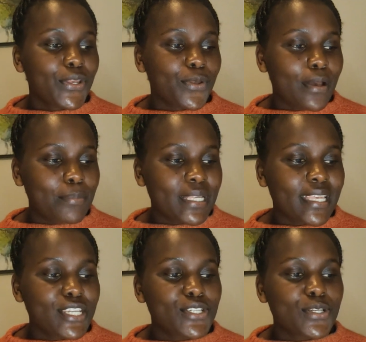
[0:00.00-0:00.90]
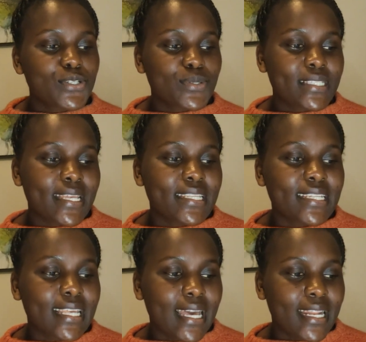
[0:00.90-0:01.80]
your application to study
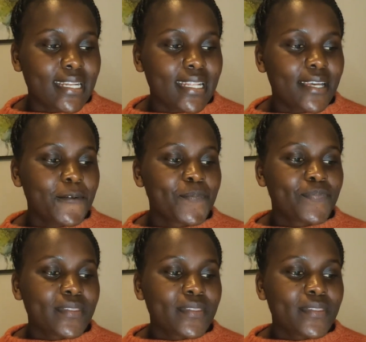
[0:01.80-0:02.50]
in Canada